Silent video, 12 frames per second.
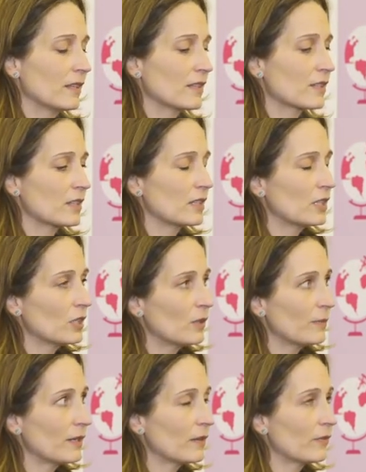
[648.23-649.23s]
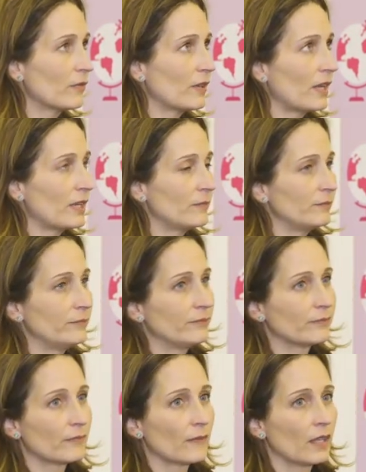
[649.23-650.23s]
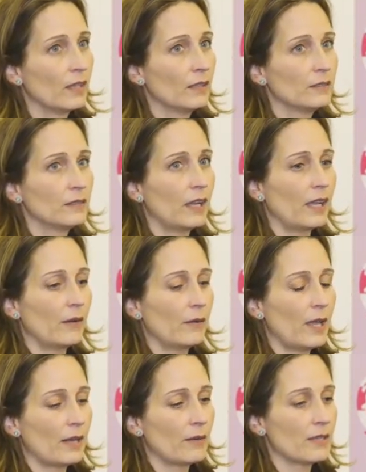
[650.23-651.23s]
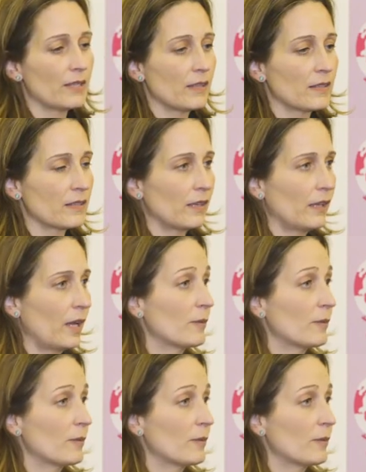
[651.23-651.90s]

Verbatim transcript: it's a little bit of um, oh, how do I say this?